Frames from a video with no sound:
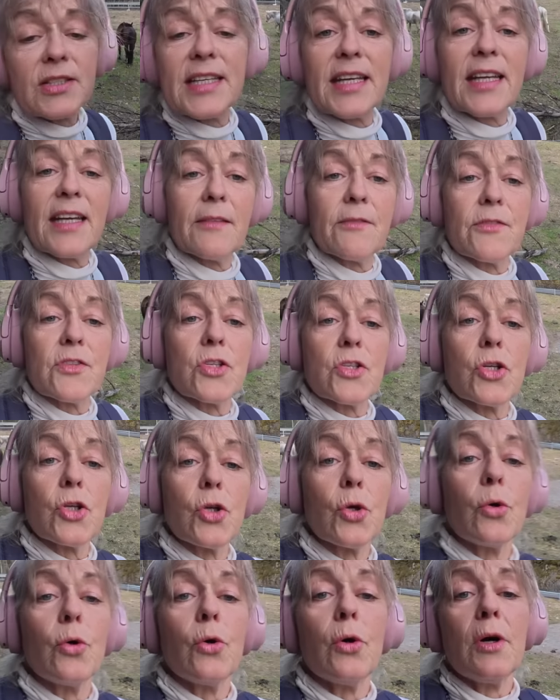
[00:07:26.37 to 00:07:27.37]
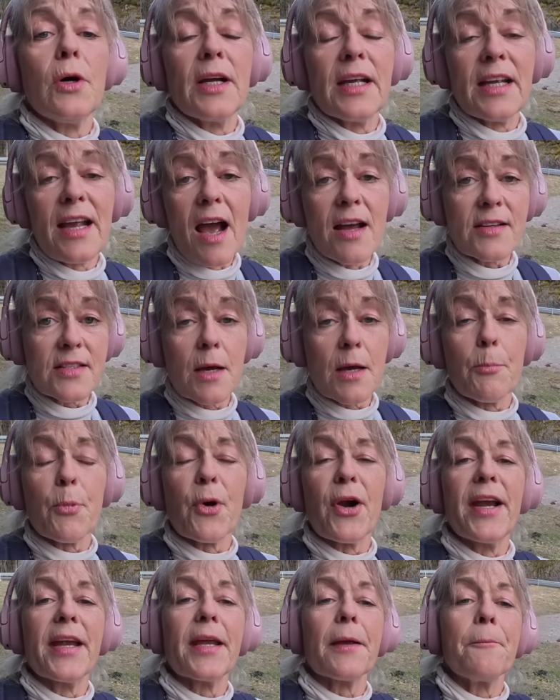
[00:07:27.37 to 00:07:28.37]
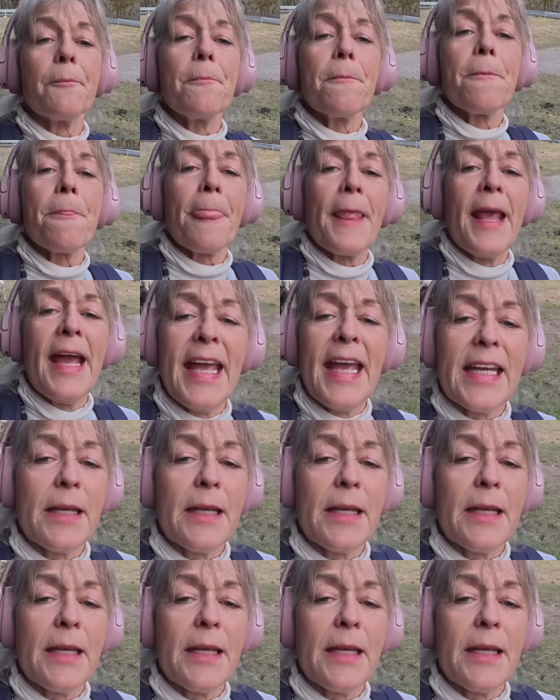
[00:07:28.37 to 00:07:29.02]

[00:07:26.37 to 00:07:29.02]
it gives your gut a break. It